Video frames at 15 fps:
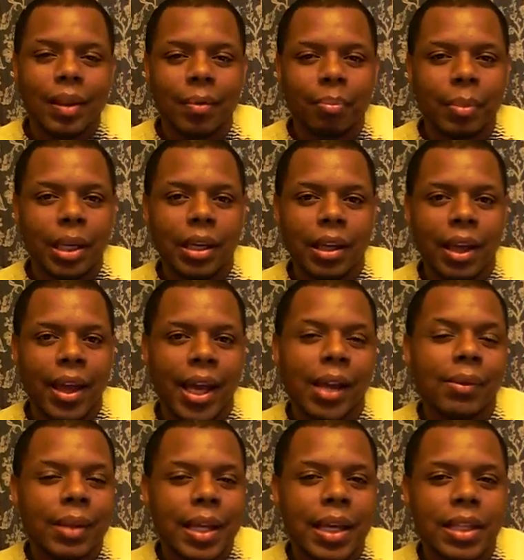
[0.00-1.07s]
media
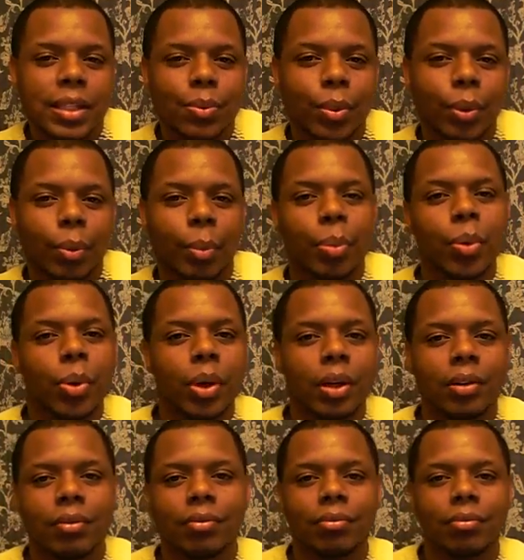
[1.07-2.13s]
outlets were
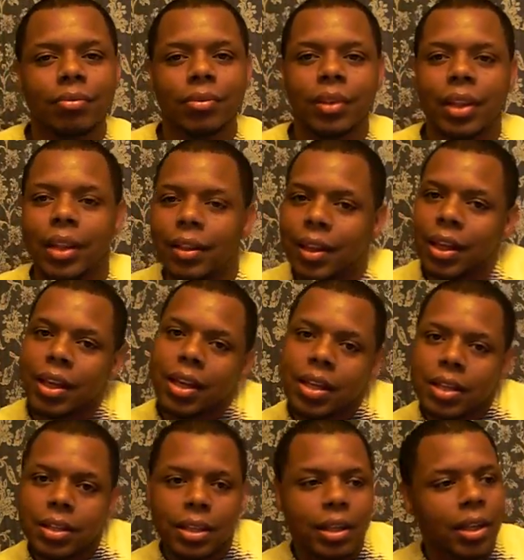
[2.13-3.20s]
reporting that
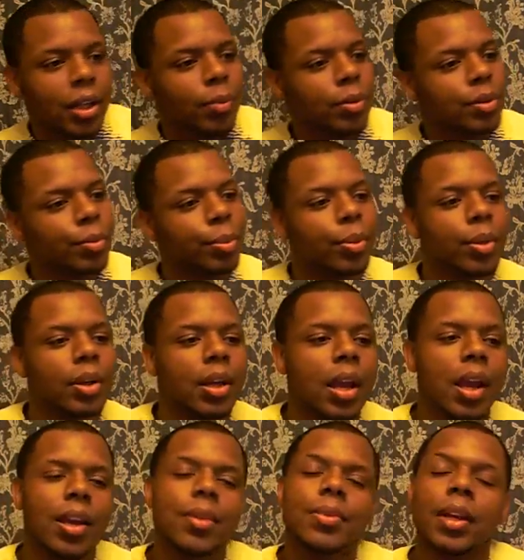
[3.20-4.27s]
this, and it was reporting that,
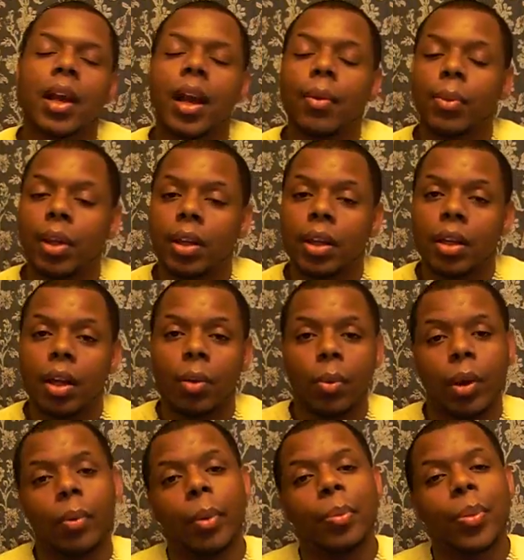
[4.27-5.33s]
and I was like, I really don't
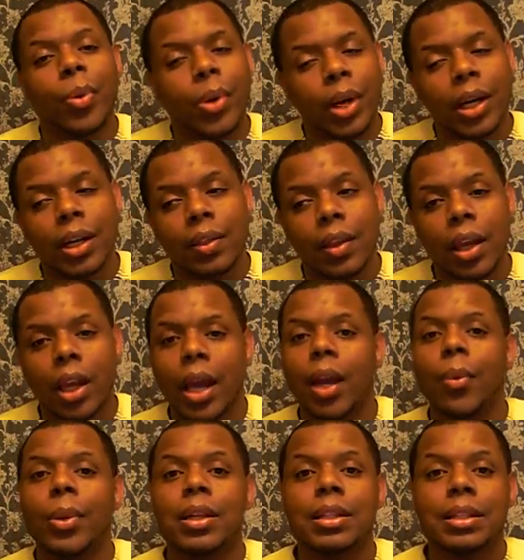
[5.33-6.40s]
want to report anything. I don't
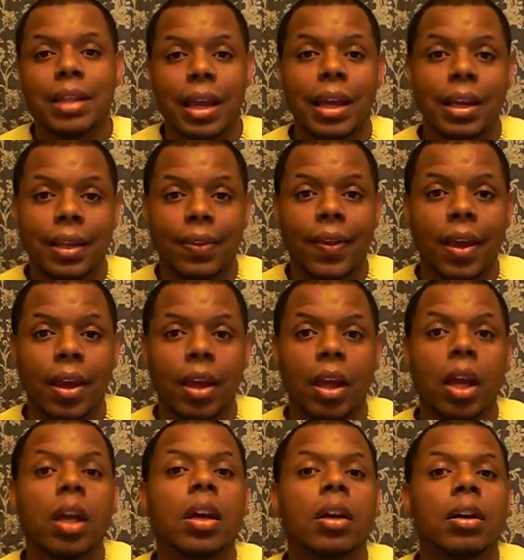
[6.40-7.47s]
want to say anything
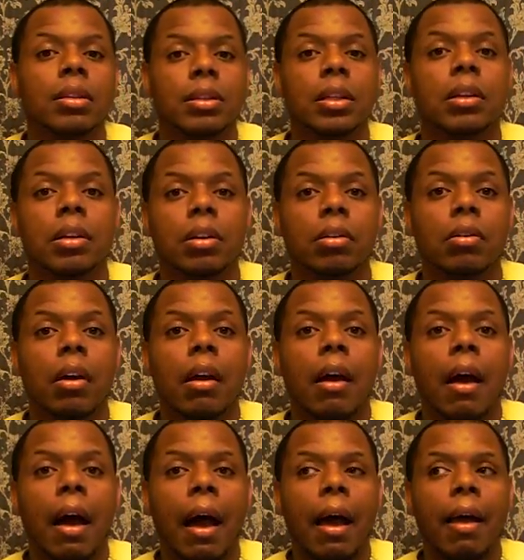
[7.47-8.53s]
until
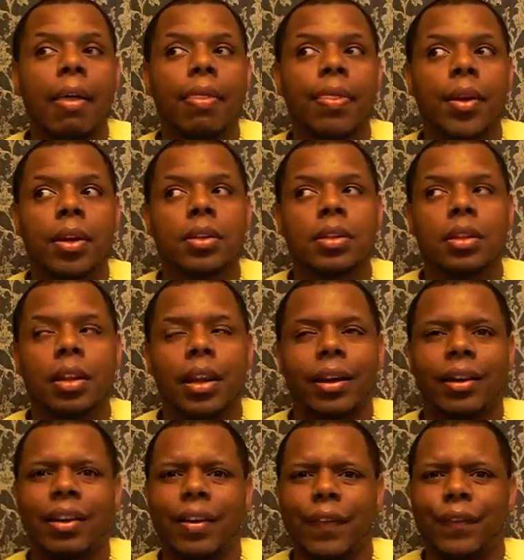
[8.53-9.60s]
there isn't like
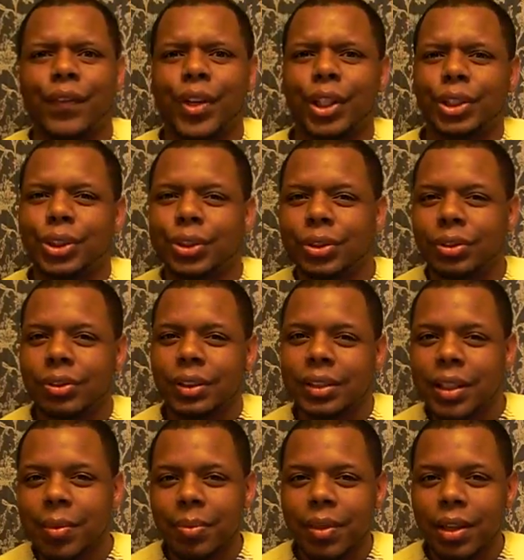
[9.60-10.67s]
an official
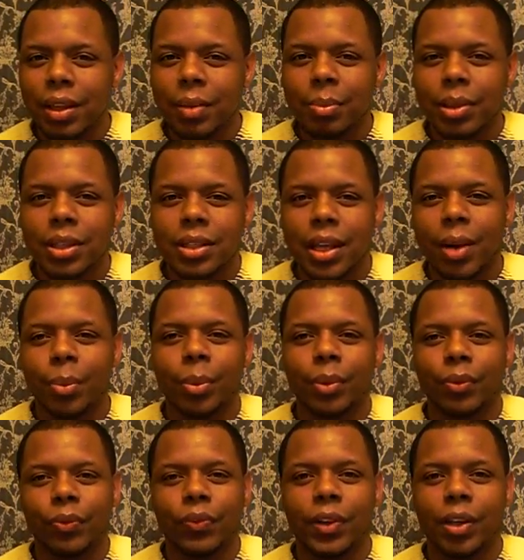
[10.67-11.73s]
something because I would
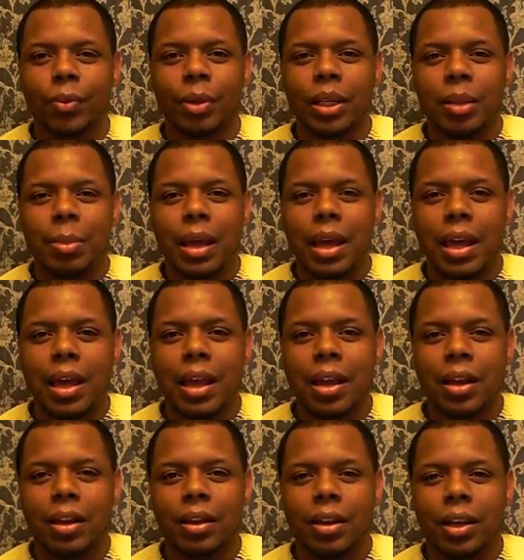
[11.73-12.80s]
feel really bad
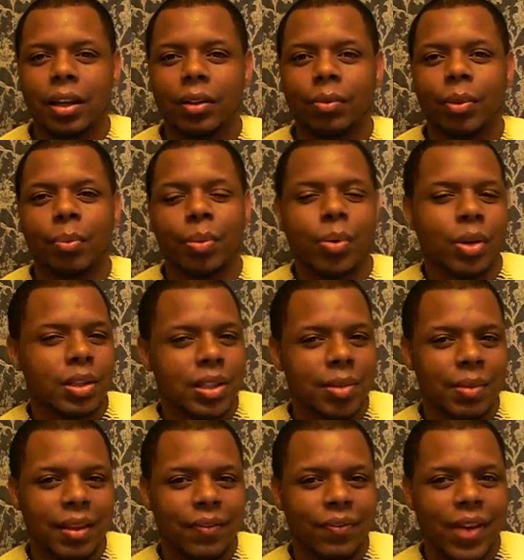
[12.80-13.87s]
like reporting
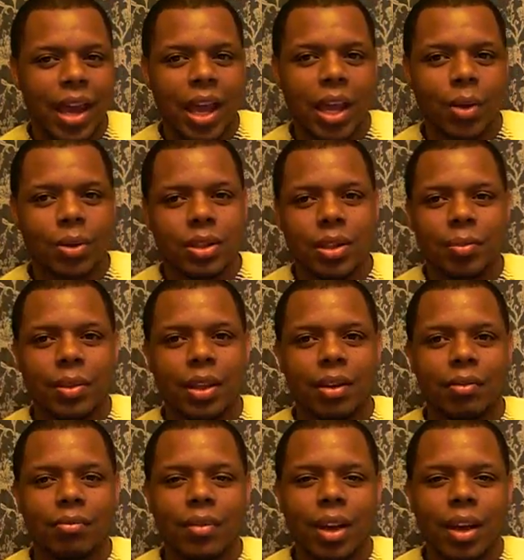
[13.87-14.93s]
something fake or something
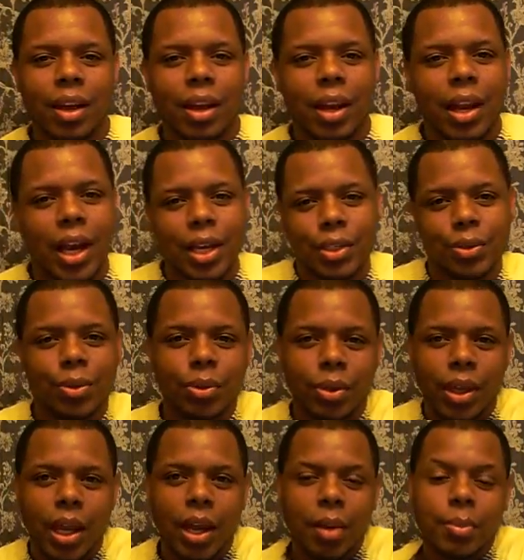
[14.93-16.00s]
not true to
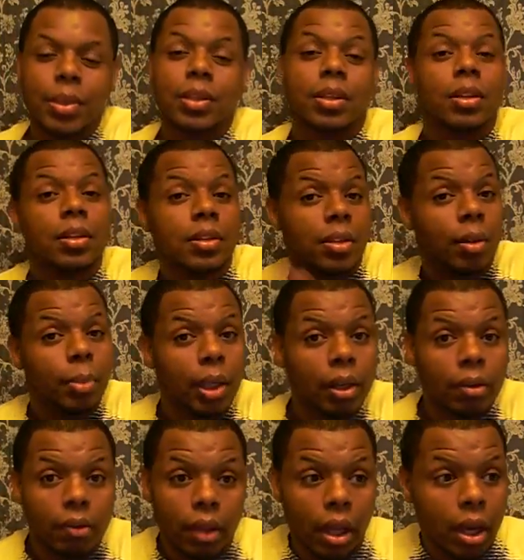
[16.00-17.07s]
y'all. But since I'm here
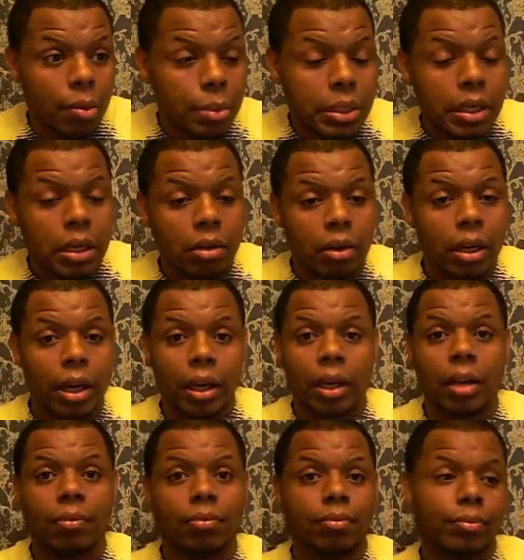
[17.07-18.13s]
in the camera zone and I
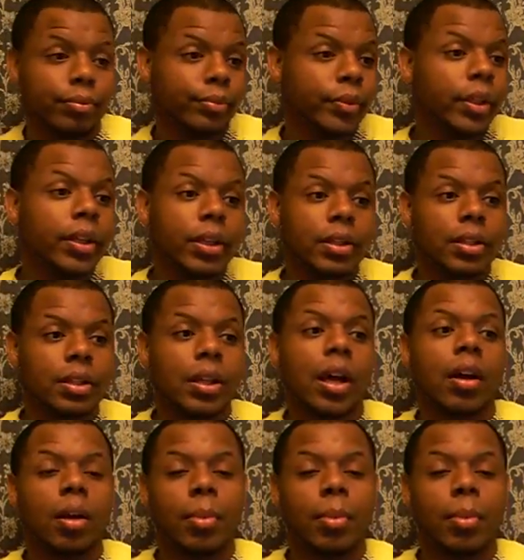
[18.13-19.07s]
got to talk